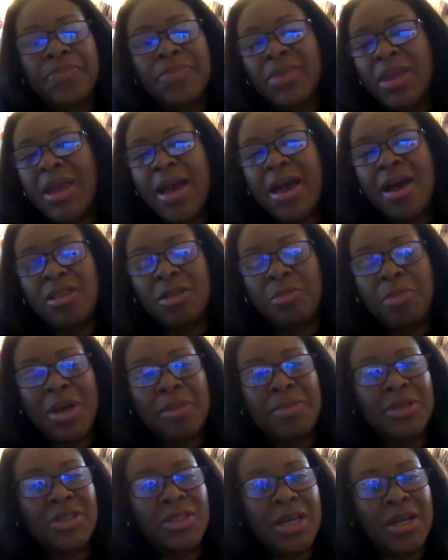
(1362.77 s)
how the
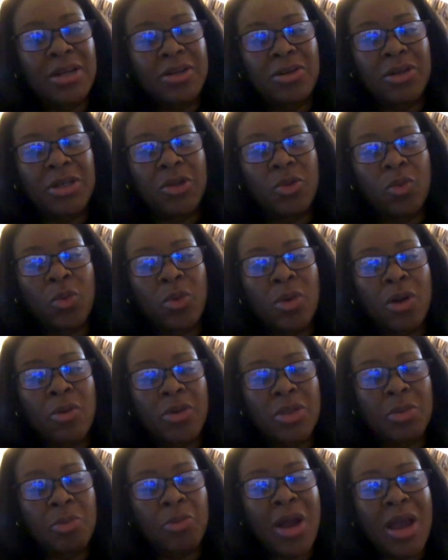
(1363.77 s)
public sector can work
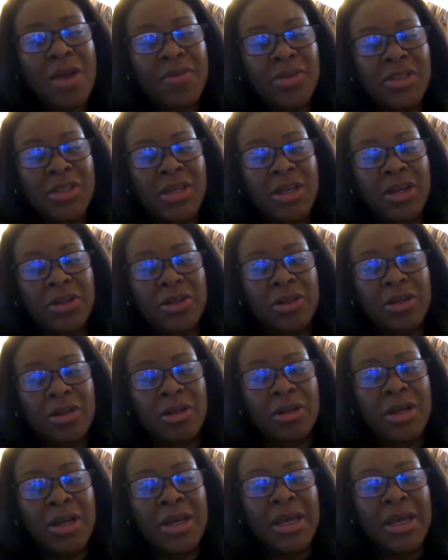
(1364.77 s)
with the private sector